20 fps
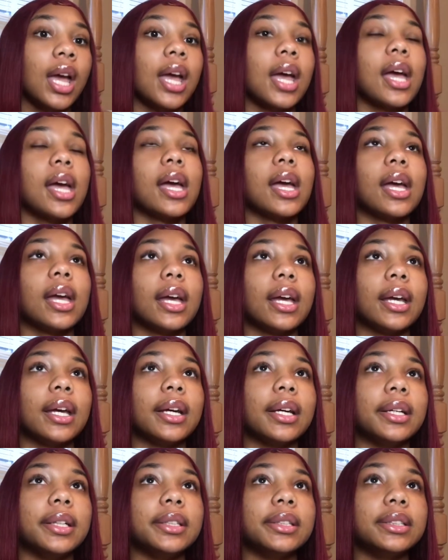
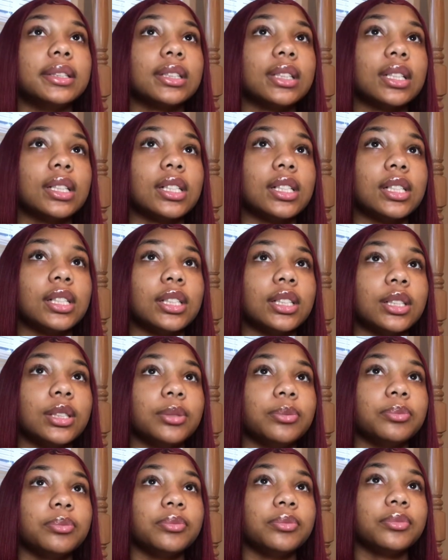and
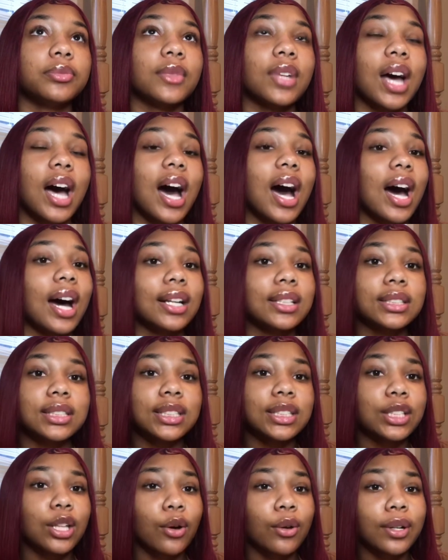I honestly
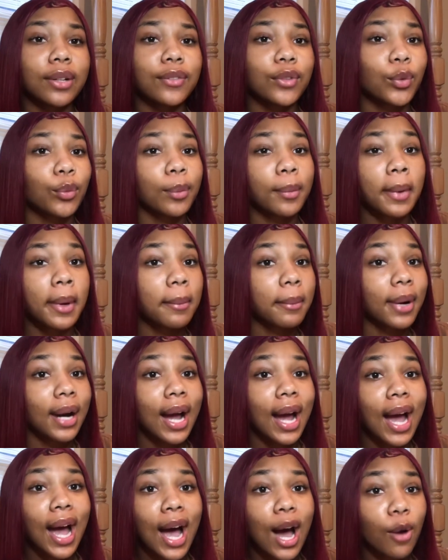don't even remember
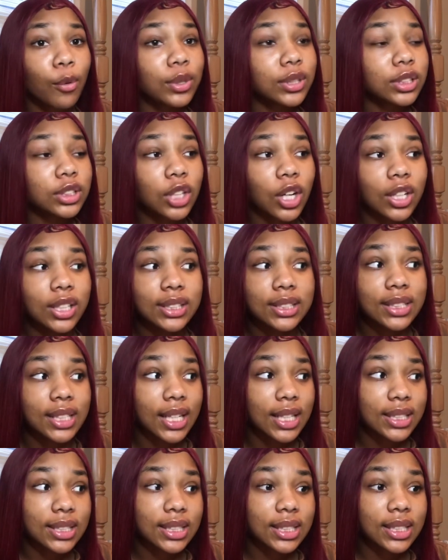how we started
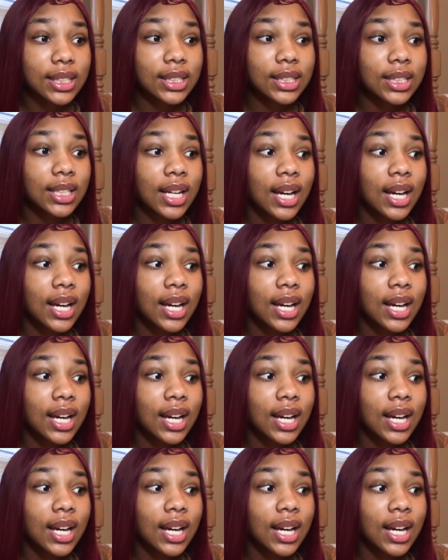texting.